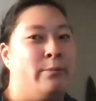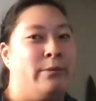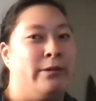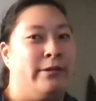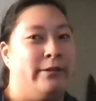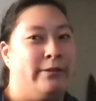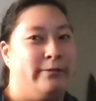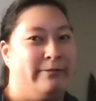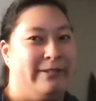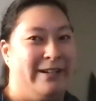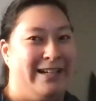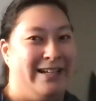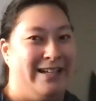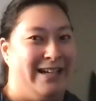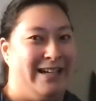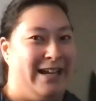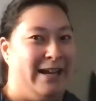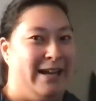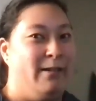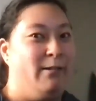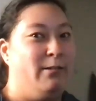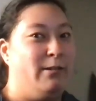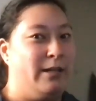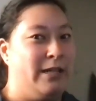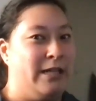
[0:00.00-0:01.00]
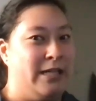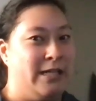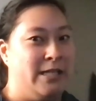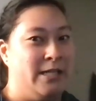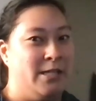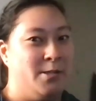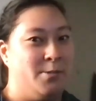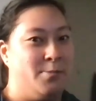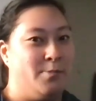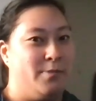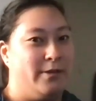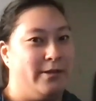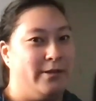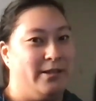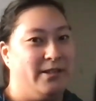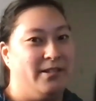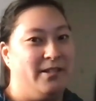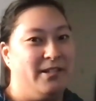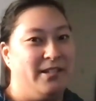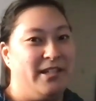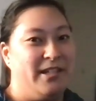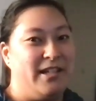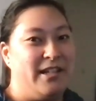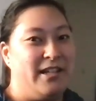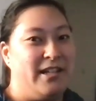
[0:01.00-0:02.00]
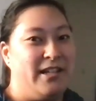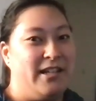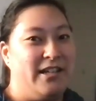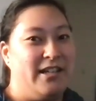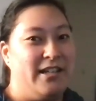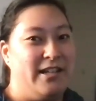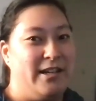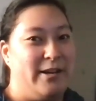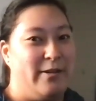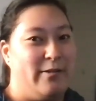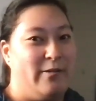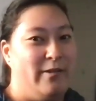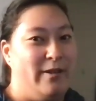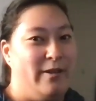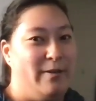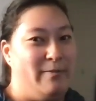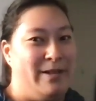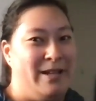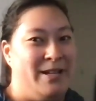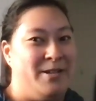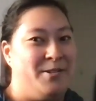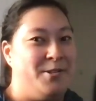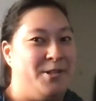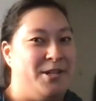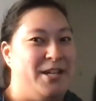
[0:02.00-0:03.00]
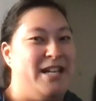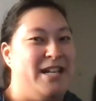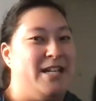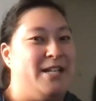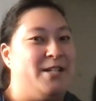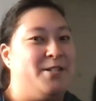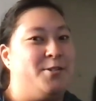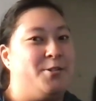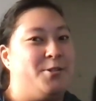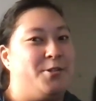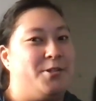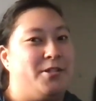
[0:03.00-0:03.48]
but right now it is, but you know, it may change.